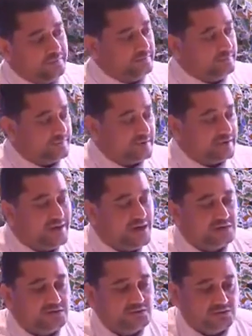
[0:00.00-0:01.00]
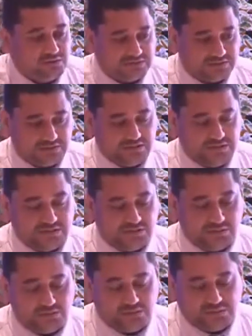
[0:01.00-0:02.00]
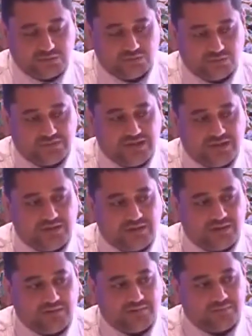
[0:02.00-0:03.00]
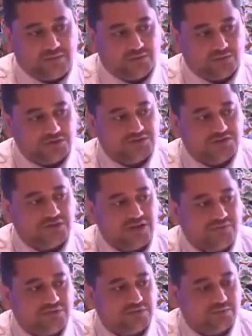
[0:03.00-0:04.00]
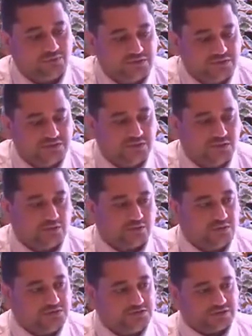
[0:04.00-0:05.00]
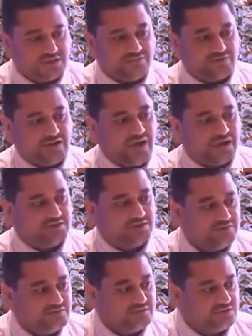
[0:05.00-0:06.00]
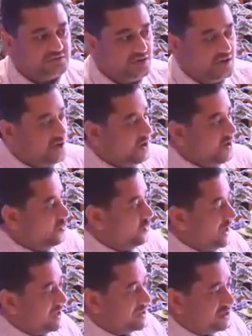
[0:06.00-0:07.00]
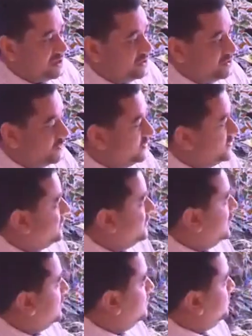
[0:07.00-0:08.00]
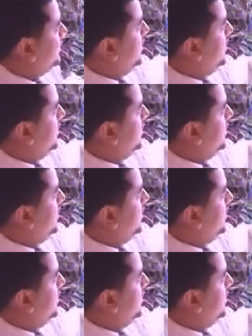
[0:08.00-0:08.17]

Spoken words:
regarding to this, to do the knowledge discovery processing or knowledge discovery activity, we actually develop